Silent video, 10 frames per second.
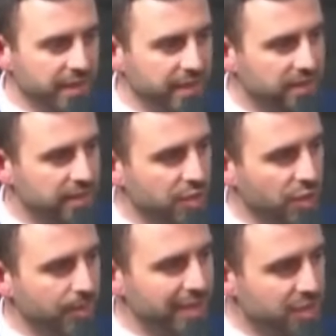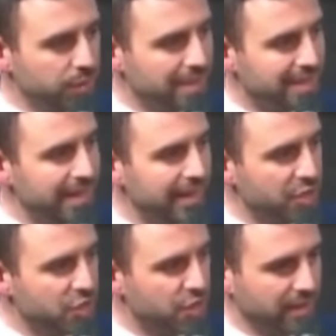that is determined to
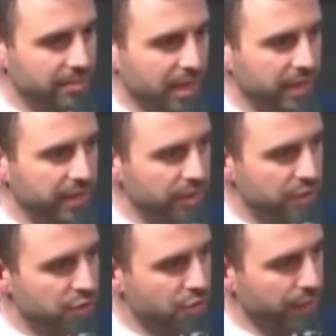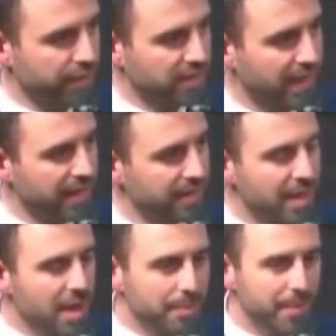delegitimize the Jewish state,
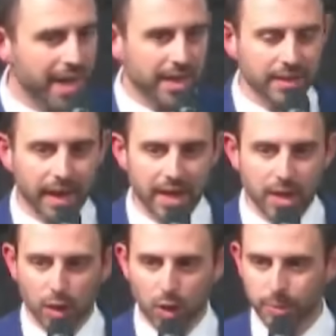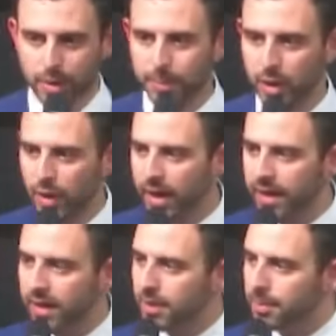make it a global
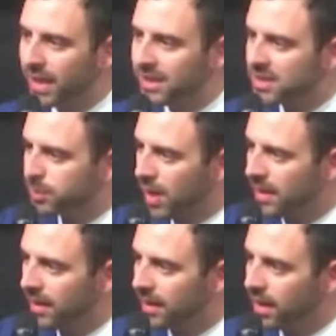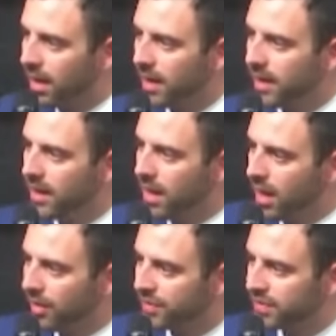pariah by spreading lie
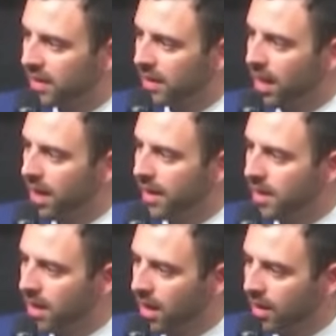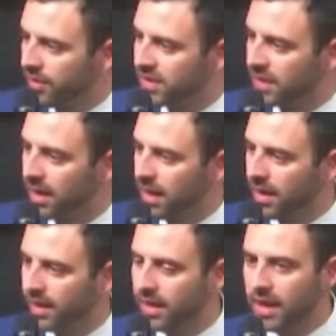after lie after
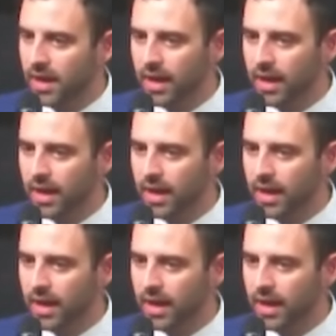lie.